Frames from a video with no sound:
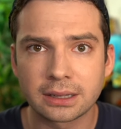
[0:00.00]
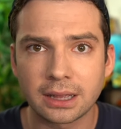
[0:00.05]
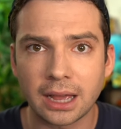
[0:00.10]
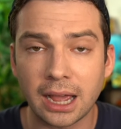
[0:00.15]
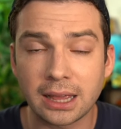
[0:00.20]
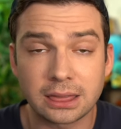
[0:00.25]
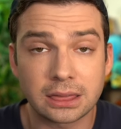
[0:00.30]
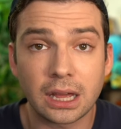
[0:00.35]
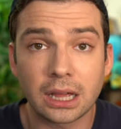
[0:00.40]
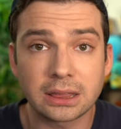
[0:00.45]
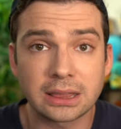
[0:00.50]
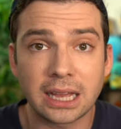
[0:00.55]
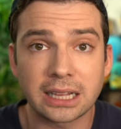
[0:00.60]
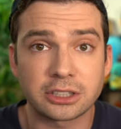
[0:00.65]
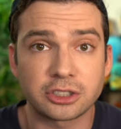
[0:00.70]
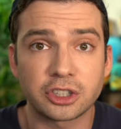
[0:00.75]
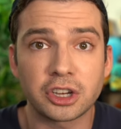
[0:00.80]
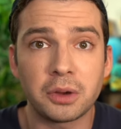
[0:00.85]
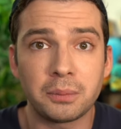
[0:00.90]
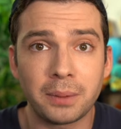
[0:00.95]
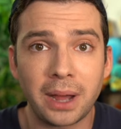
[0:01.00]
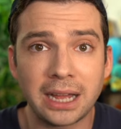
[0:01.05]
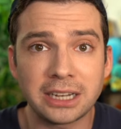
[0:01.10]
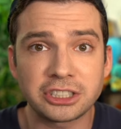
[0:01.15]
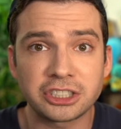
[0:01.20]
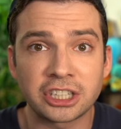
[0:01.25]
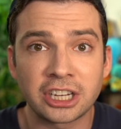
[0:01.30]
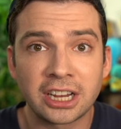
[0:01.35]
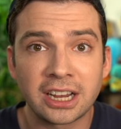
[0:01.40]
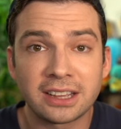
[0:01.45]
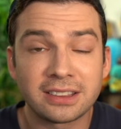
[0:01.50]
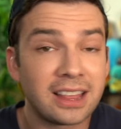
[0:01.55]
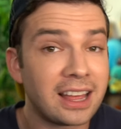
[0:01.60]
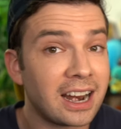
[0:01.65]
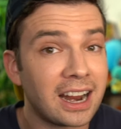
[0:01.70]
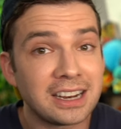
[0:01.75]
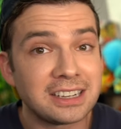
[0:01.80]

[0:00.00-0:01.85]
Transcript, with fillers: I thought that so much that I